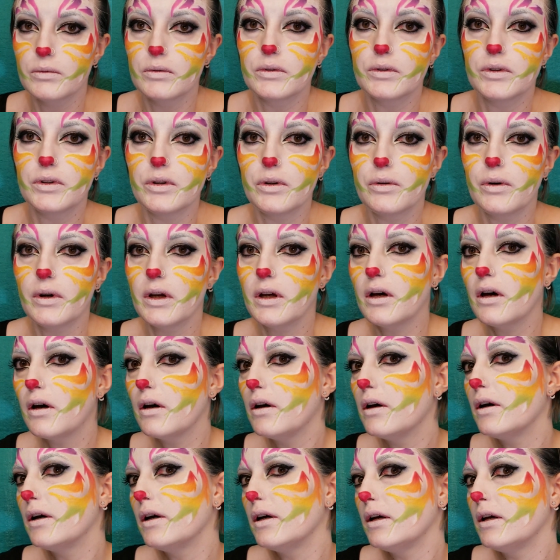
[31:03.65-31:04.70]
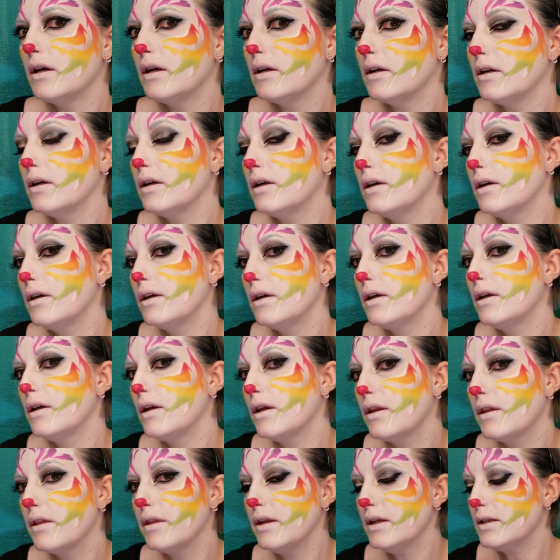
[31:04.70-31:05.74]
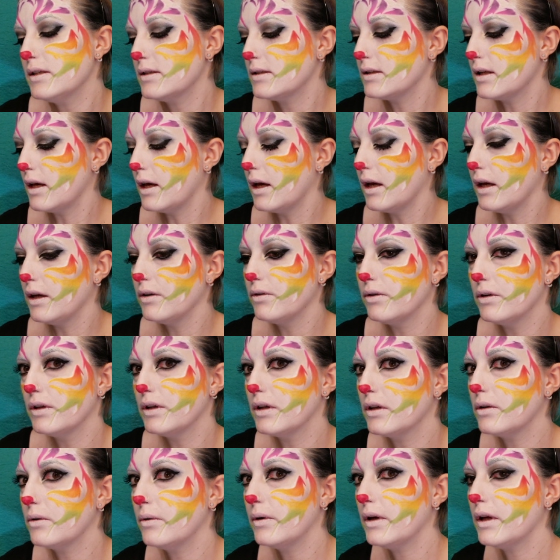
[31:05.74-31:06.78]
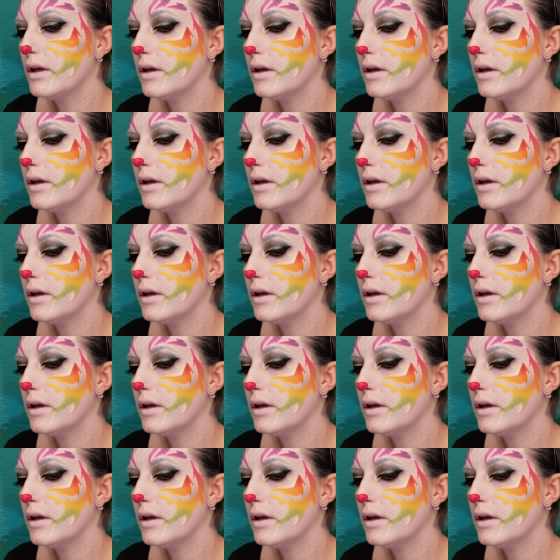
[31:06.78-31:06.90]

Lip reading: do it on this side really quick.